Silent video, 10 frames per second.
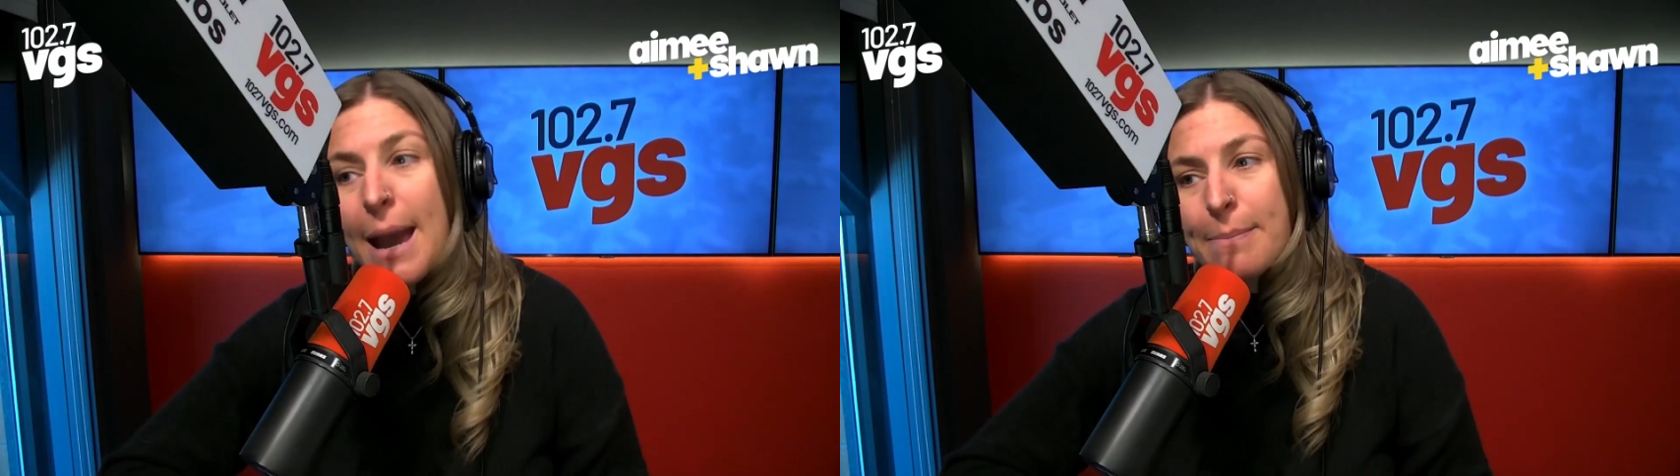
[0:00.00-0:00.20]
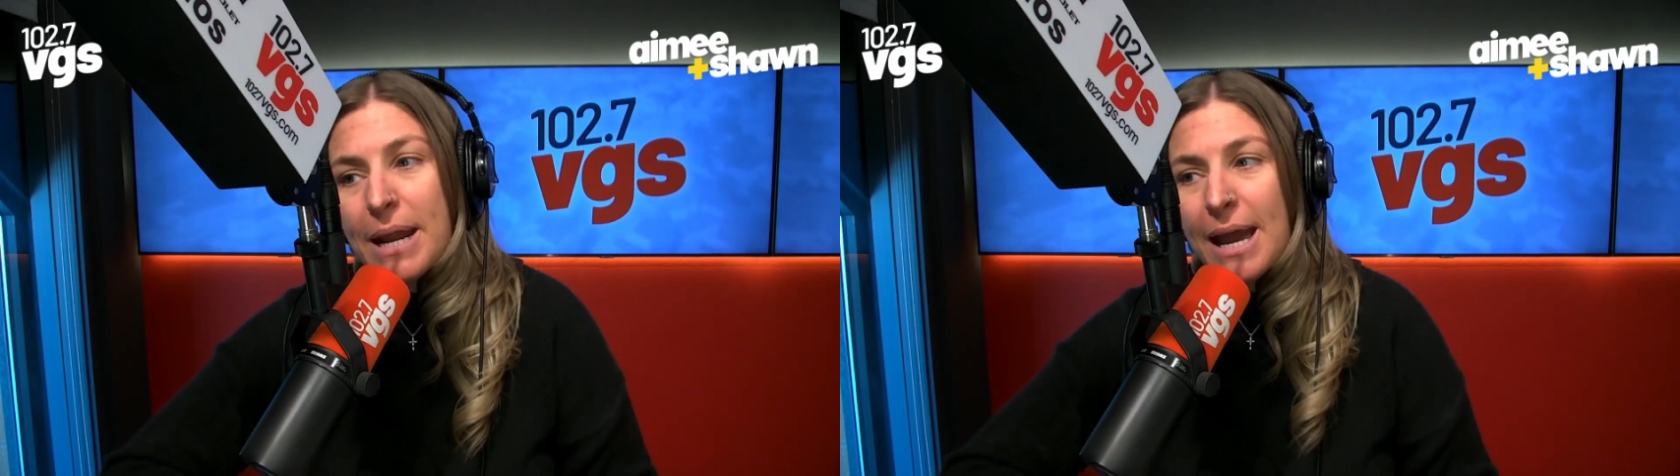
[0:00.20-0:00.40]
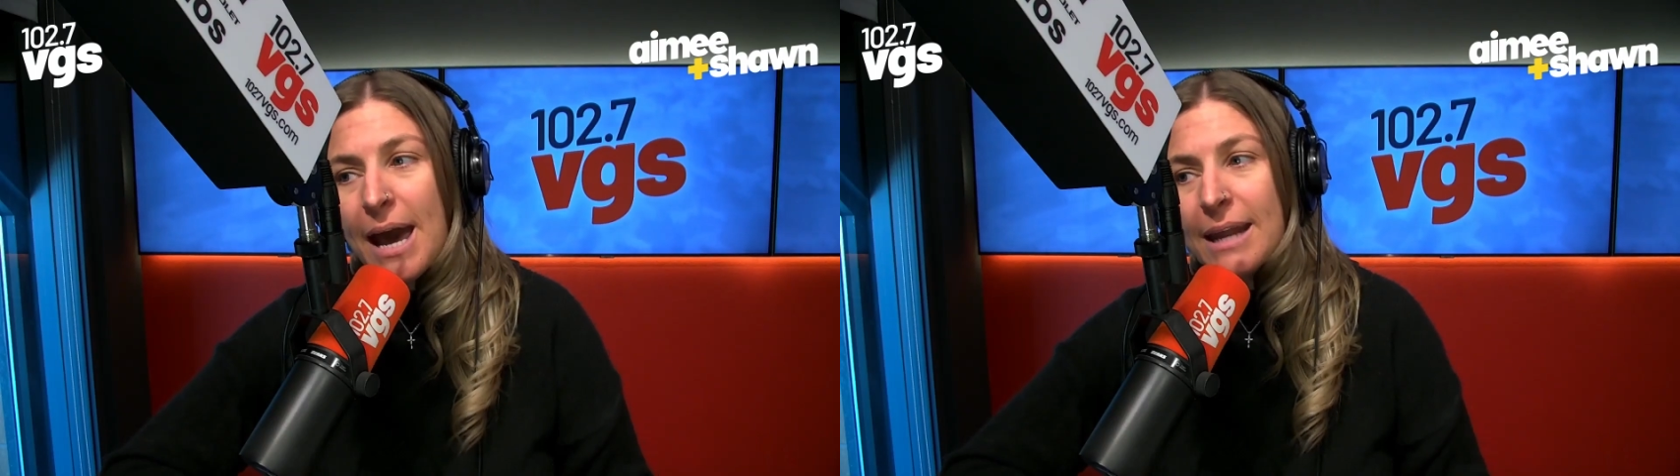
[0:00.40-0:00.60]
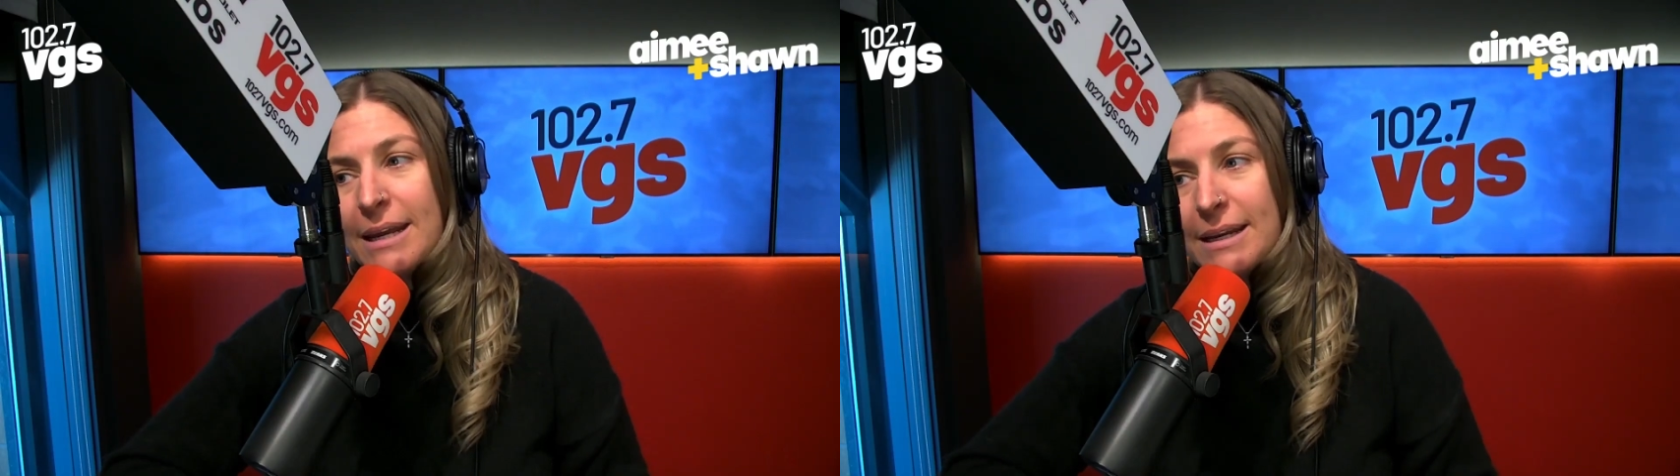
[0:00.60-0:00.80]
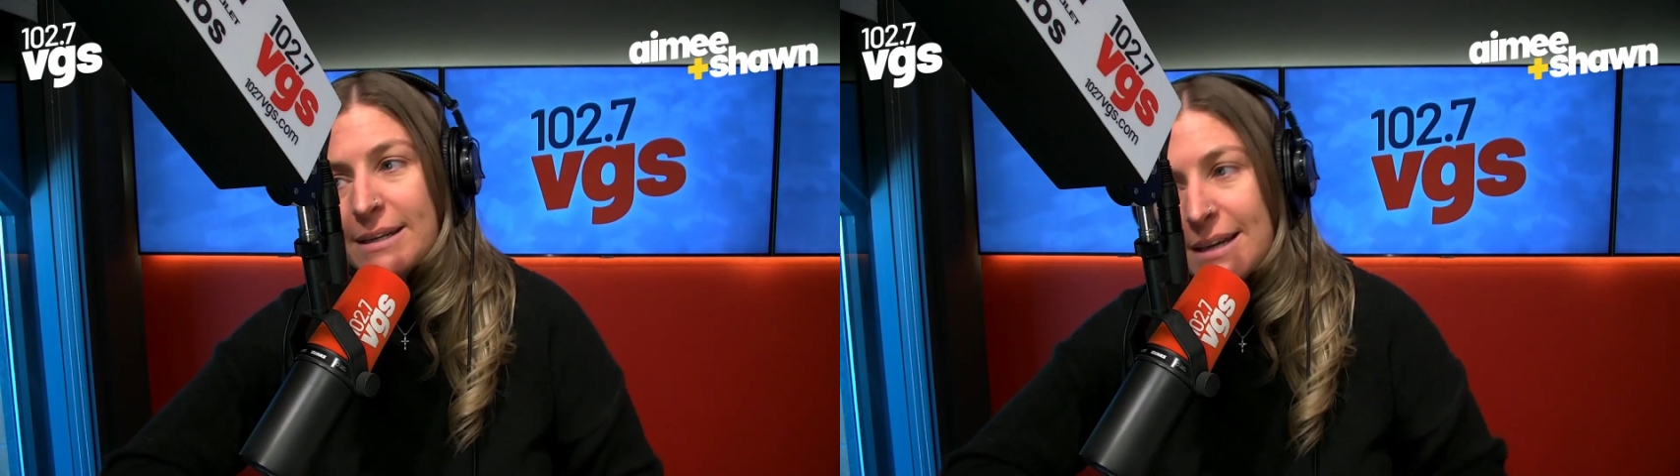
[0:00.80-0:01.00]
but I
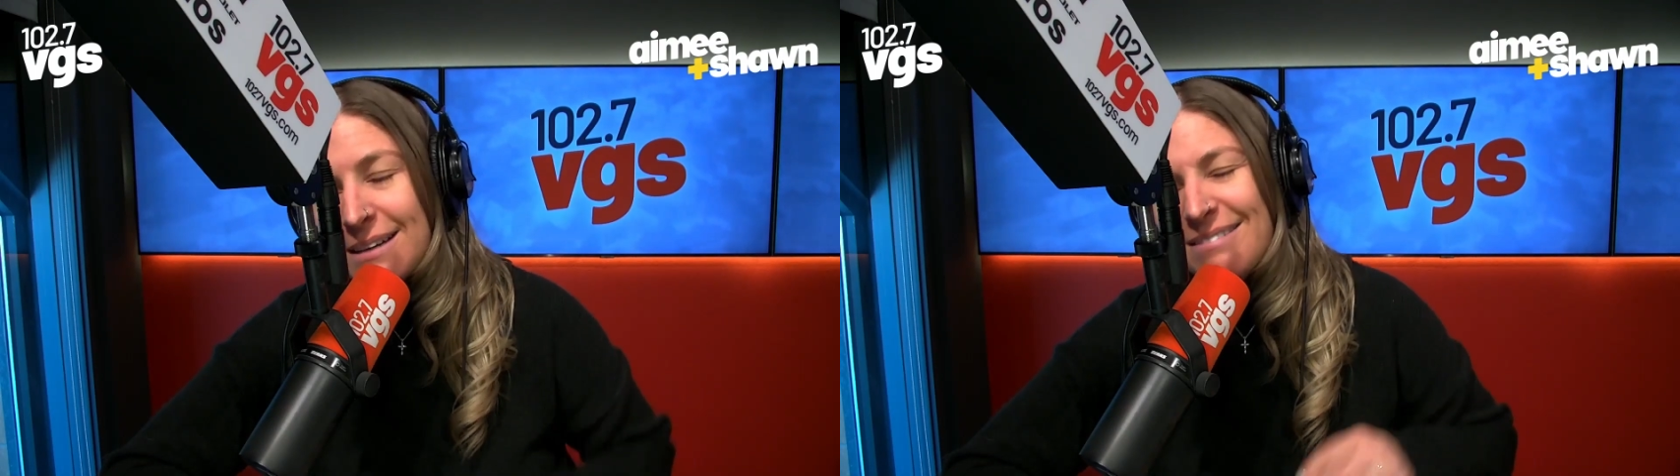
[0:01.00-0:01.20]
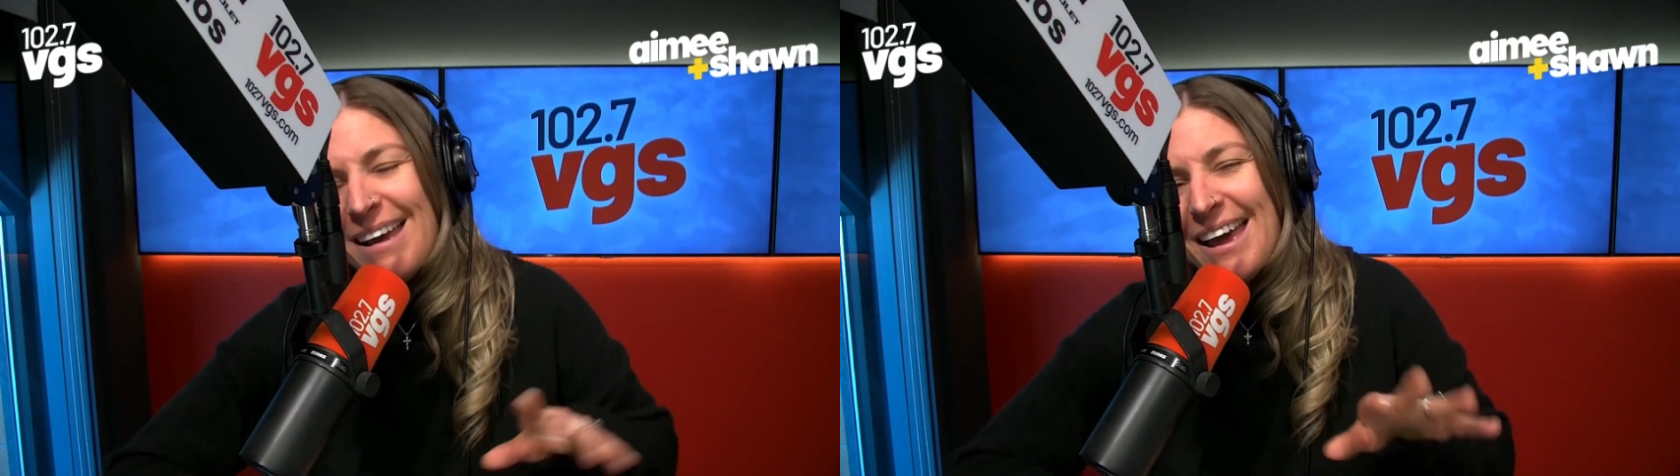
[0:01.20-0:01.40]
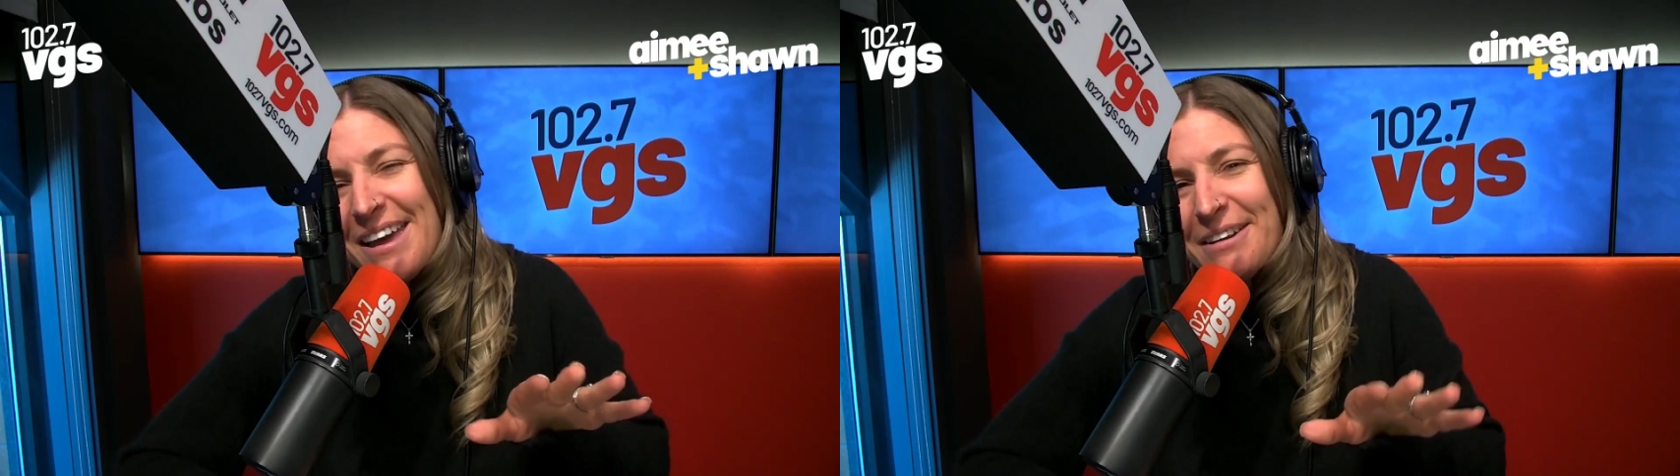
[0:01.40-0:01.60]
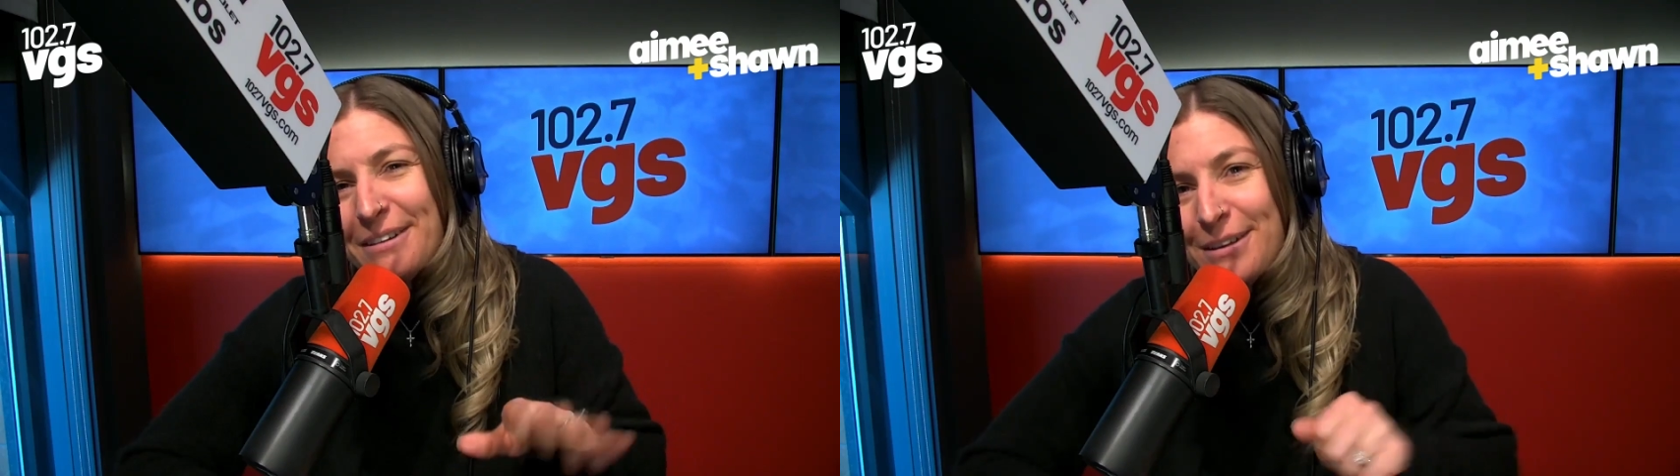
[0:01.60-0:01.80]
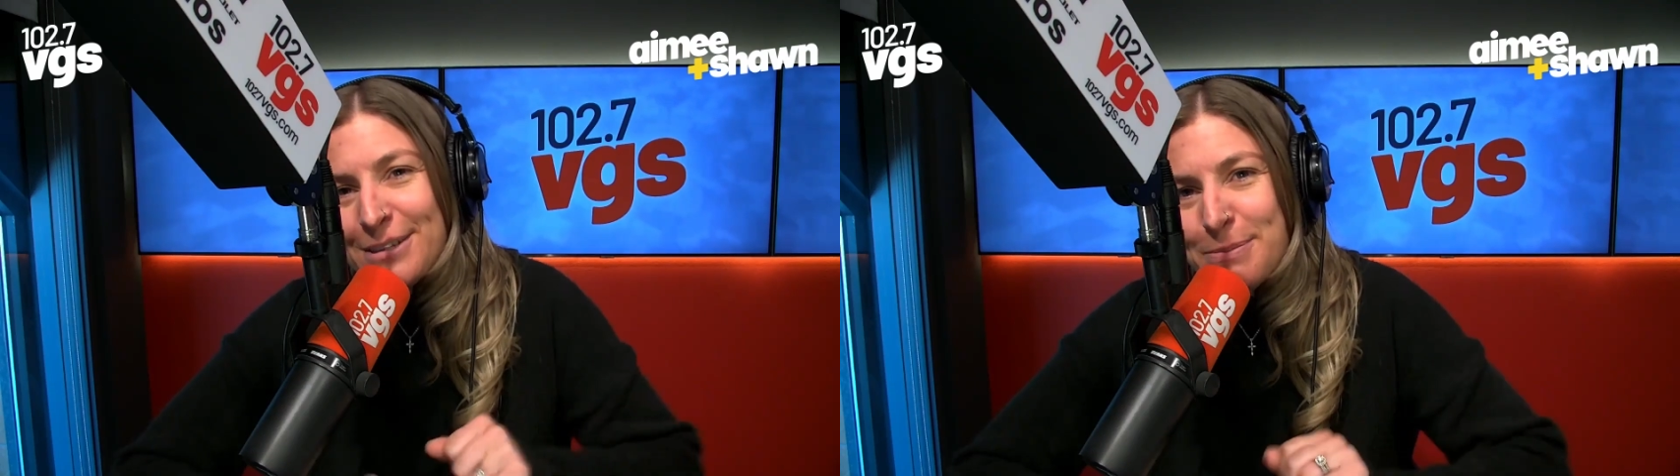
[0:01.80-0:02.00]
added a
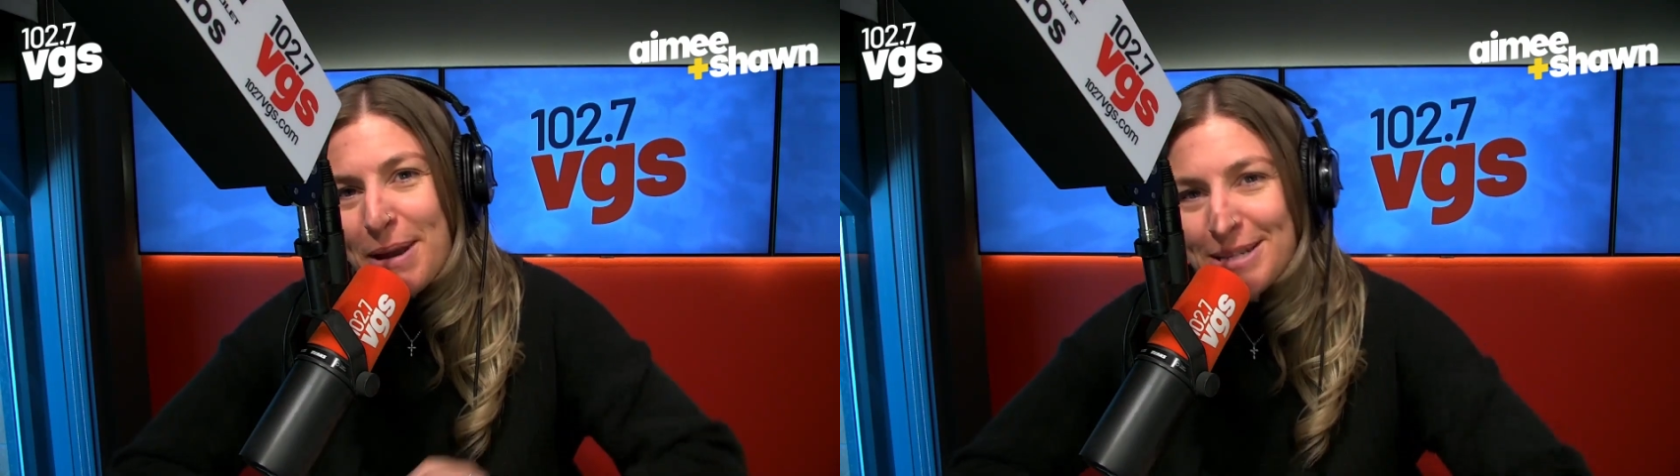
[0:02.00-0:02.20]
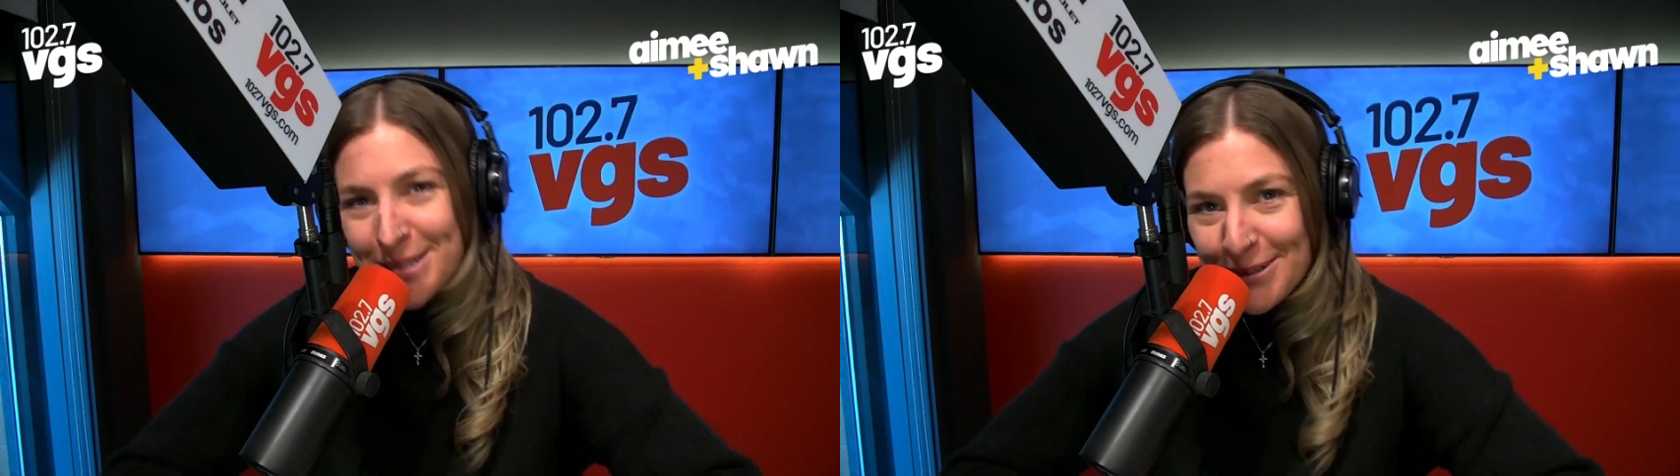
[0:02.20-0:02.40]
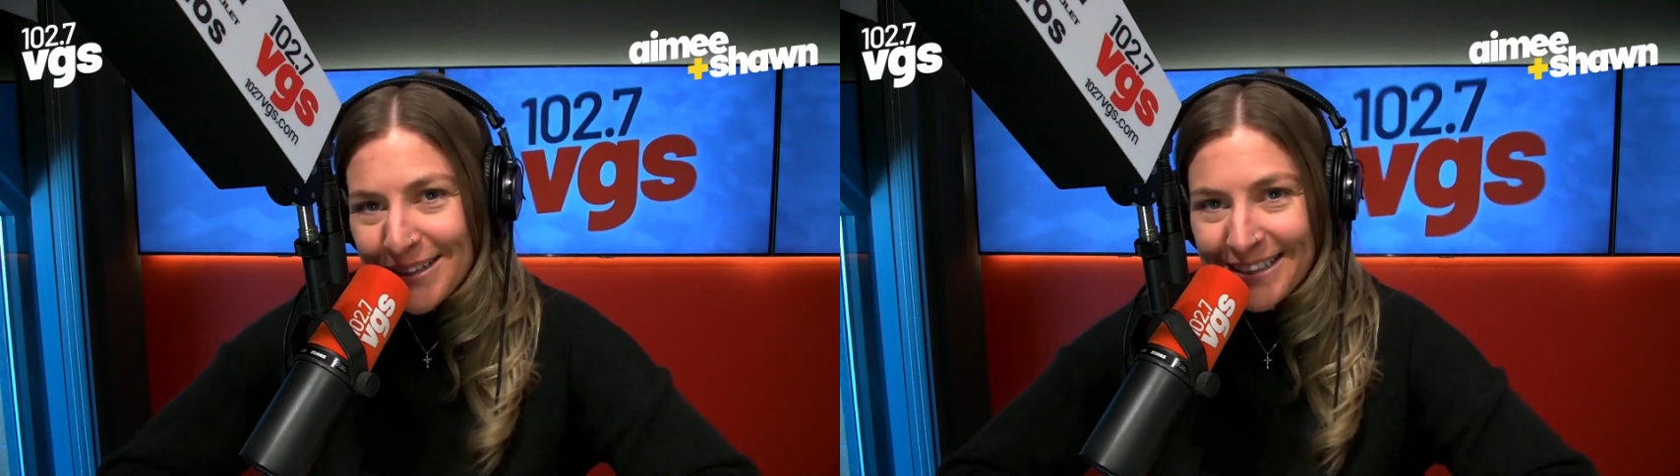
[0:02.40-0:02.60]
little spice to it.